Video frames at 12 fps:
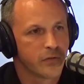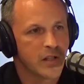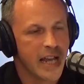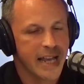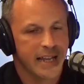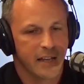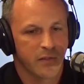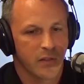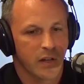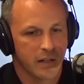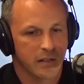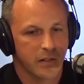You've taken
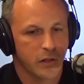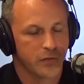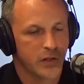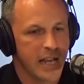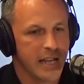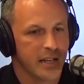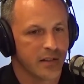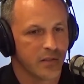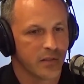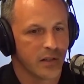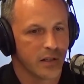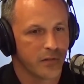
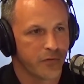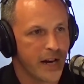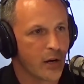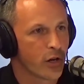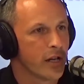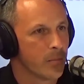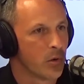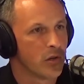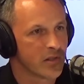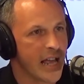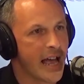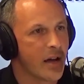the
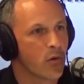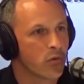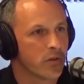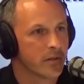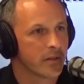variables out,